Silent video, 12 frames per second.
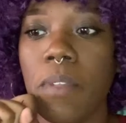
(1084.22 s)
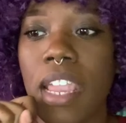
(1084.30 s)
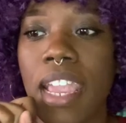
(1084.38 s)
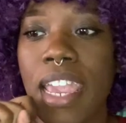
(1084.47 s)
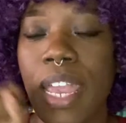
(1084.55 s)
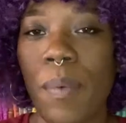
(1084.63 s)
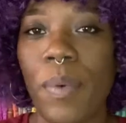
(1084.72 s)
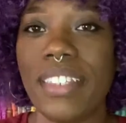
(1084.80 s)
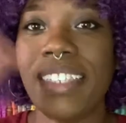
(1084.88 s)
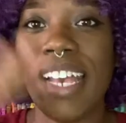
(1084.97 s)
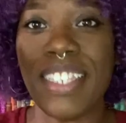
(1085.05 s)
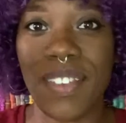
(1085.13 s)
he would
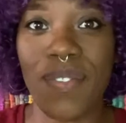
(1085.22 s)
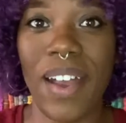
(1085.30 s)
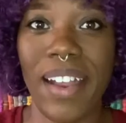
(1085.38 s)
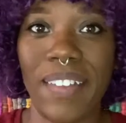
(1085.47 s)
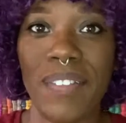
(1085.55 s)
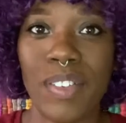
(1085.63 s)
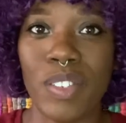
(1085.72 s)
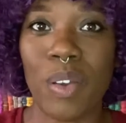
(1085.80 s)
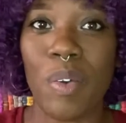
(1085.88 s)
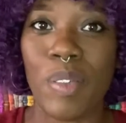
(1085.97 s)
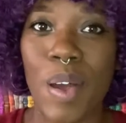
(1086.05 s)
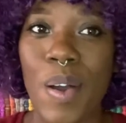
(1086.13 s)
testify for
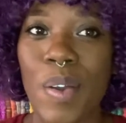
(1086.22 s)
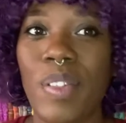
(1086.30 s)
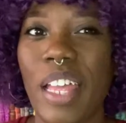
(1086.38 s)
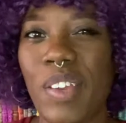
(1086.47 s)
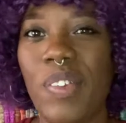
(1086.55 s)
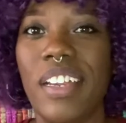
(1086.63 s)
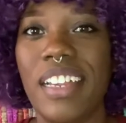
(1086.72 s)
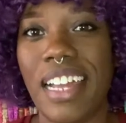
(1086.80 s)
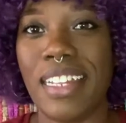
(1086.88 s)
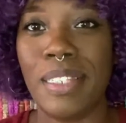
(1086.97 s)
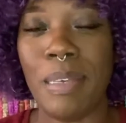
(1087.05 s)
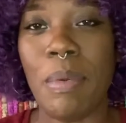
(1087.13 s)
so long, like you could kind
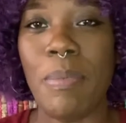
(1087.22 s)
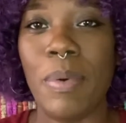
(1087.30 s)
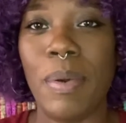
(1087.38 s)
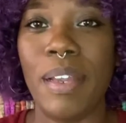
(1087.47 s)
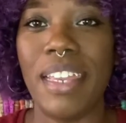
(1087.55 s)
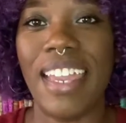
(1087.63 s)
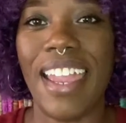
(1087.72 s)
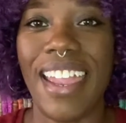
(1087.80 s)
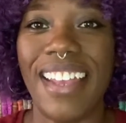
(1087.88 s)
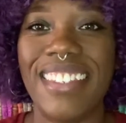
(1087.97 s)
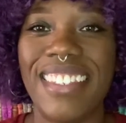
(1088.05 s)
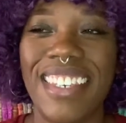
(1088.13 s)
of see people would get
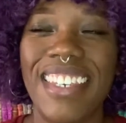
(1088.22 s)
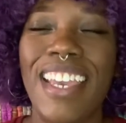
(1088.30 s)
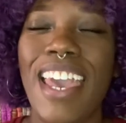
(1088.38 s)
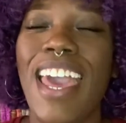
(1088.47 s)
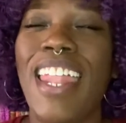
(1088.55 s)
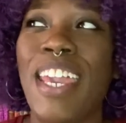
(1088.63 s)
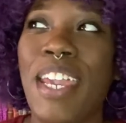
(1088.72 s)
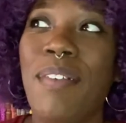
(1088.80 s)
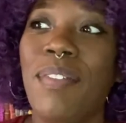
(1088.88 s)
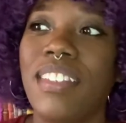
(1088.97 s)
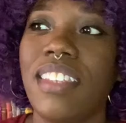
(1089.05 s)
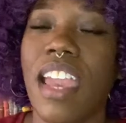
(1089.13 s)
antsy, and he
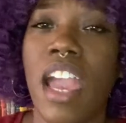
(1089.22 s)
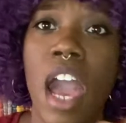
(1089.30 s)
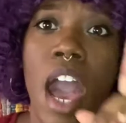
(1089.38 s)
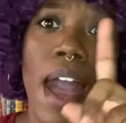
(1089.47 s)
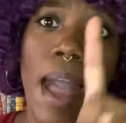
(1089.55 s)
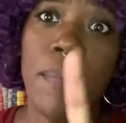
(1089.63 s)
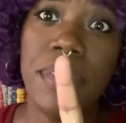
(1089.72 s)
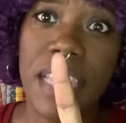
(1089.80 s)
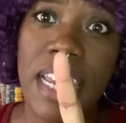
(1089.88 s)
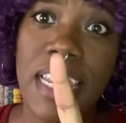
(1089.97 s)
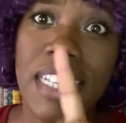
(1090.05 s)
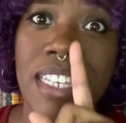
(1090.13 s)
would say, I'm gonna
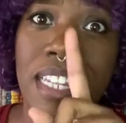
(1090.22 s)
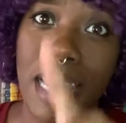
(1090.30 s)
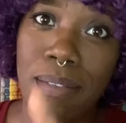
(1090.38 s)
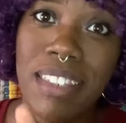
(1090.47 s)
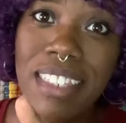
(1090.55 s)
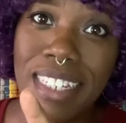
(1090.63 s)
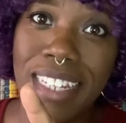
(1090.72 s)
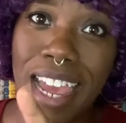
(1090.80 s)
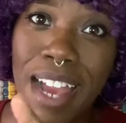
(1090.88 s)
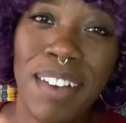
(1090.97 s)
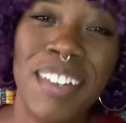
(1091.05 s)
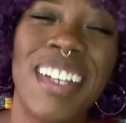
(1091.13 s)
say this and then I'm gonna sit
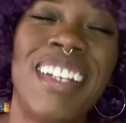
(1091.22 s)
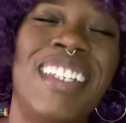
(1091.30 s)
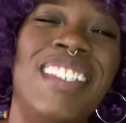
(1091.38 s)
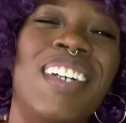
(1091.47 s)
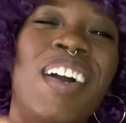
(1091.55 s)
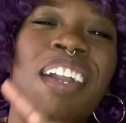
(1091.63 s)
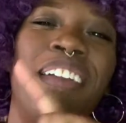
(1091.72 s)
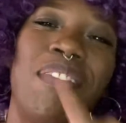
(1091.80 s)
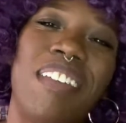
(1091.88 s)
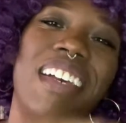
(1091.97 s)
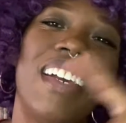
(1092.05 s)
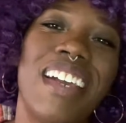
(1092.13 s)
down. So he
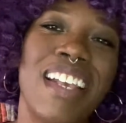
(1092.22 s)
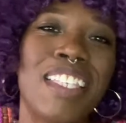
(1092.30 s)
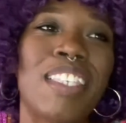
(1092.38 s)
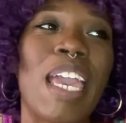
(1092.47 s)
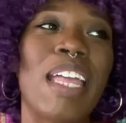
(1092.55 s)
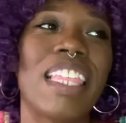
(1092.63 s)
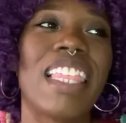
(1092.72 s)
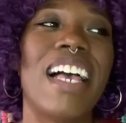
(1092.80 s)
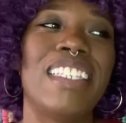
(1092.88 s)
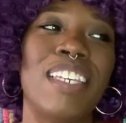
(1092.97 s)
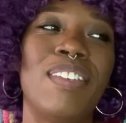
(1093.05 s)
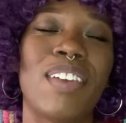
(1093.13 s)
would say the
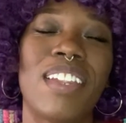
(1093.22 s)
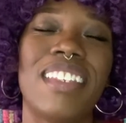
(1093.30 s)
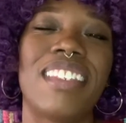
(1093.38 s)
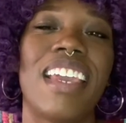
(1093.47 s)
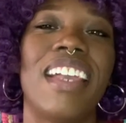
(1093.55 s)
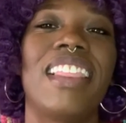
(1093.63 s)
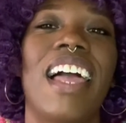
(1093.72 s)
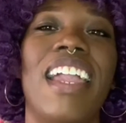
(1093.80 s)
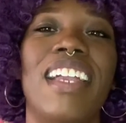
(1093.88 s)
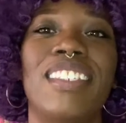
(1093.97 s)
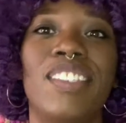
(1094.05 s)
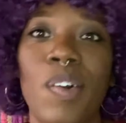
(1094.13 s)
last thing he's gonna say.
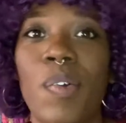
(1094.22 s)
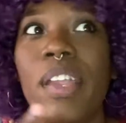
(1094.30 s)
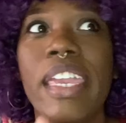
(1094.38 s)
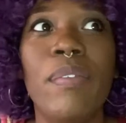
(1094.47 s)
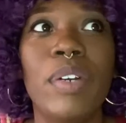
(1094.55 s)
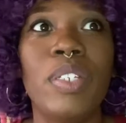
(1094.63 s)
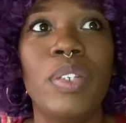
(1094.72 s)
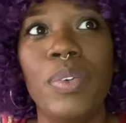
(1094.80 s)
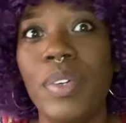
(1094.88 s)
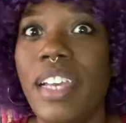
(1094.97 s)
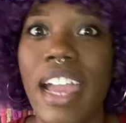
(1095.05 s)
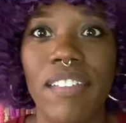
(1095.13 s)
Like, so he would do
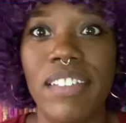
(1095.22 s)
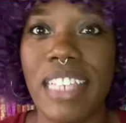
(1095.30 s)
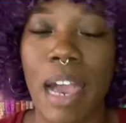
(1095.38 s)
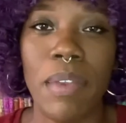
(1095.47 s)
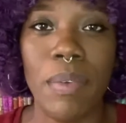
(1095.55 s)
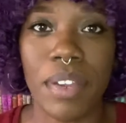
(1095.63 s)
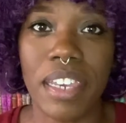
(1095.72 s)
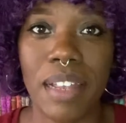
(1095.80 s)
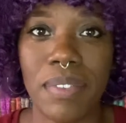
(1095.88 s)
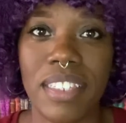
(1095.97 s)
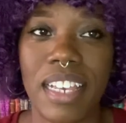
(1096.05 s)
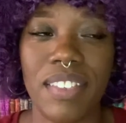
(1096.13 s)
it every time he would get up
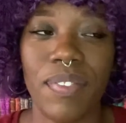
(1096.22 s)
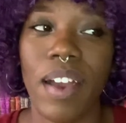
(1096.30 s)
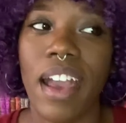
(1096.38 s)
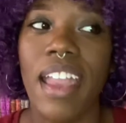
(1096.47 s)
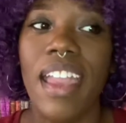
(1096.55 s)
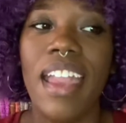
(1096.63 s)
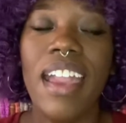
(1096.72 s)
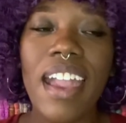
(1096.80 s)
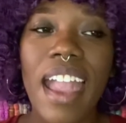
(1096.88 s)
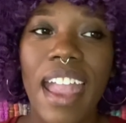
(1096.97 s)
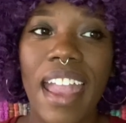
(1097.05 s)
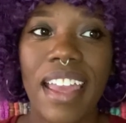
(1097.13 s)
to testify.
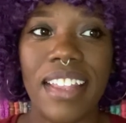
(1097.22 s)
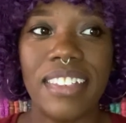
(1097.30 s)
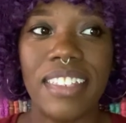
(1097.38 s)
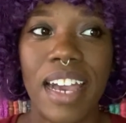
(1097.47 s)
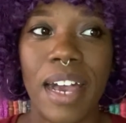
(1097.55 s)
And